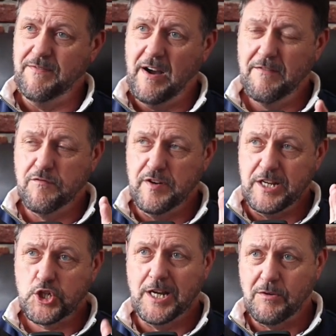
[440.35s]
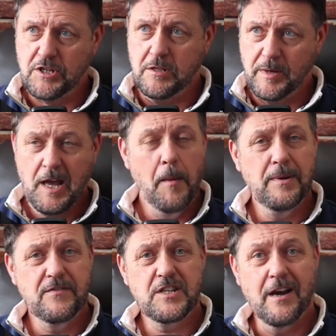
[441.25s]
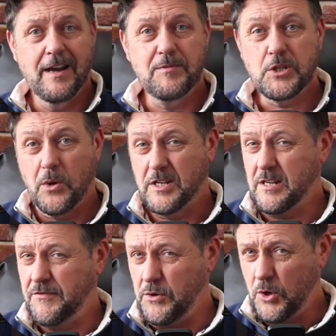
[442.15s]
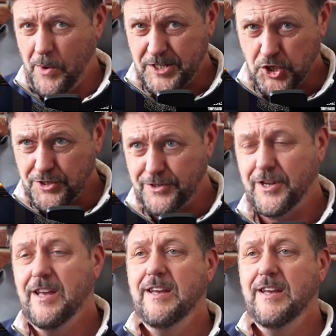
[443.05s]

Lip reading: I've reached out to them a couple of times to ask a few questions,